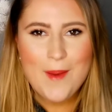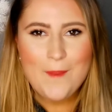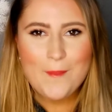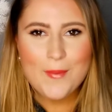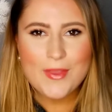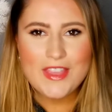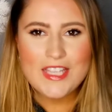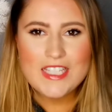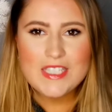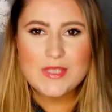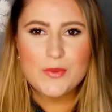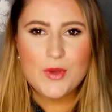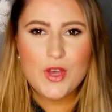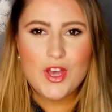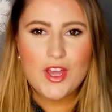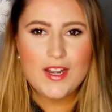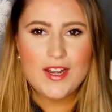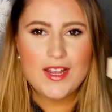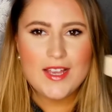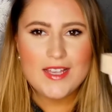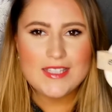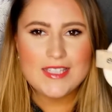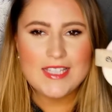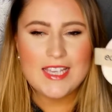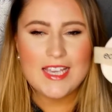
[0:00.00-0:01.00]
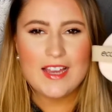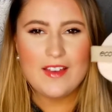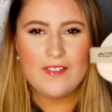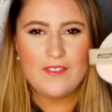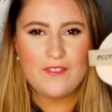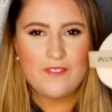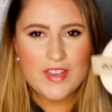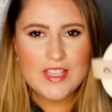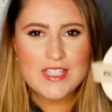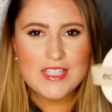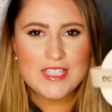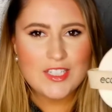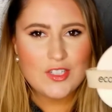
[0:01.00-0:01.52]
But this one is like a
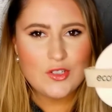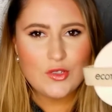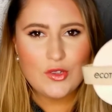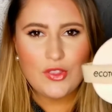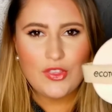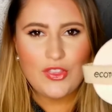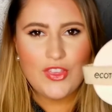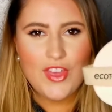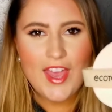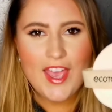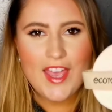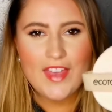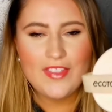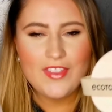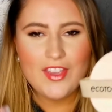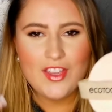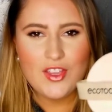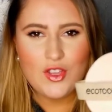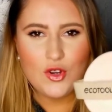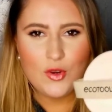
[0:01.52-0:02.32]
physical thing that